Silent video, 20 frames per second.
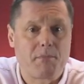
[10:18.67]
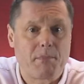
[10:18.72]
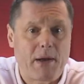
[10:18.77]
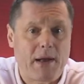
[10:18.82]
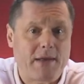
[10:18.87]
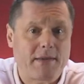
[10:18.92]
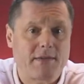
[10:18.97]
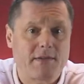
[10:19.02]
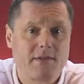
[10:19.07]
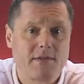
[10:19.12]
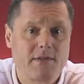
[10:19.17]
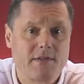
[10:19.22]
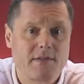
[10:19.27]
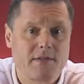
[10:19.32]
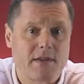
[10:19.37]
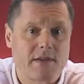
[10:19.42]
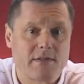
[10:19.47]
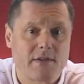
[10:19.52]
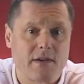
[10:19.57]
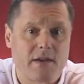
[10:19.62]

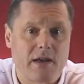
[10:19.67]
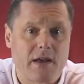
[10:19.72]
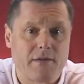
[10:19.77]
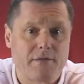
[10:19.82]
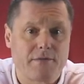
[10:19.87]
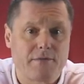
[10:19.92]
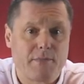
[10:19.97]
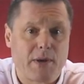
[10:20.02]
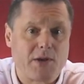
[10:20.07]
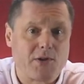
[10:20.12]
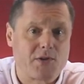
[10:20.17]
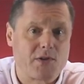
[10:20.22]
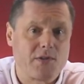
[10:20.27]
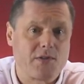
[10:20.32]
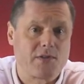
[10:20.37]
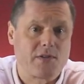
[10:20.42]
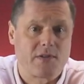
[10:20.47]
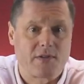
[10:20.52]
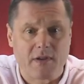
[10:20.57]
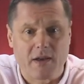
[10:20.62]
patterns that I have
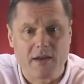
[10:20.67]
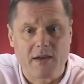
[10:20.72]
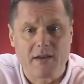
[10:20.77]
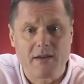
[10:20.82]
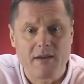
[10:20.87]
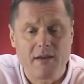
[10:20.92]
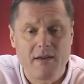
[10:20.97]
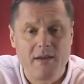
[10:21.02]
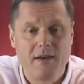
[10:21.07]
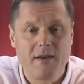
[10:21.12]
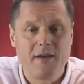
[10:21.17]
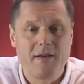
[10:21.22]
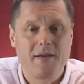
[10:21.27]
mentioned today,